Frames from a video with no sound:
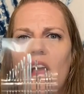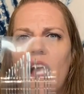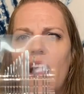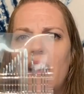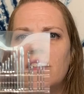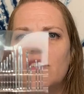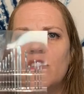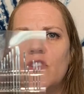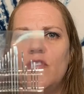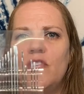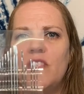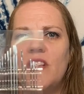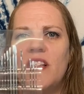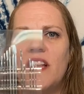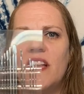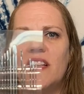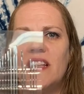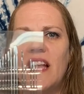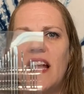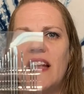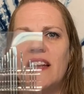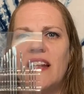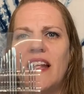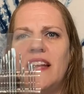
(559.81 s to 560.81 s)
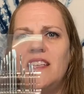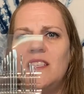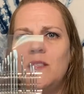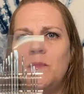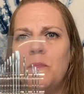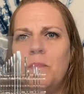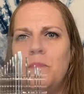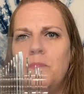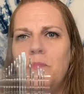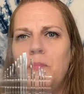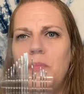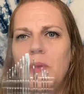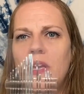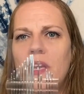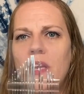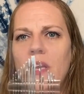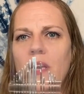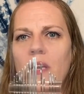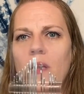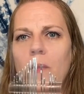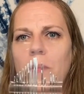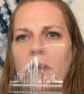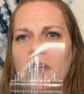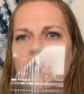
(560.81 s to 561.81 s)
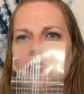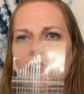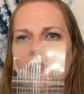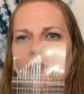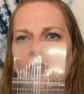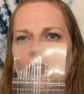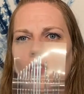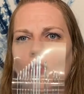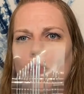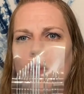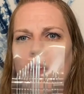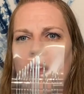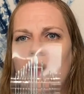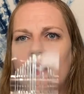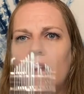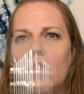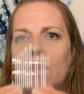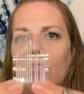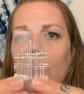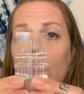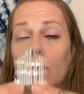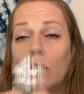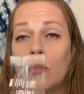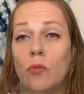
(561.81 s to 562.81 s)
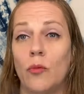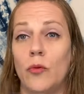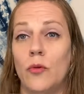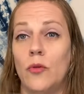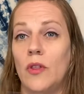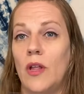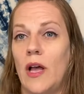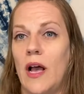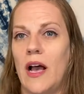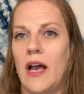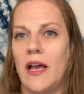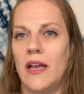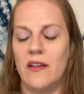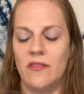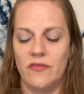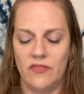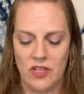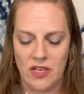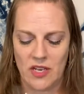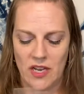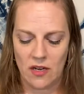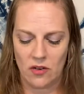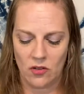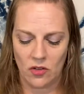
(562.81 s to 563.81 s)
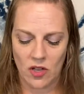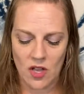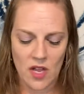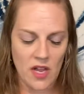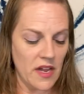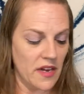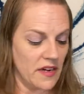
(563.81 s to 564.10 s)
And so you can get that nice big piece of thread through the eye of the needle.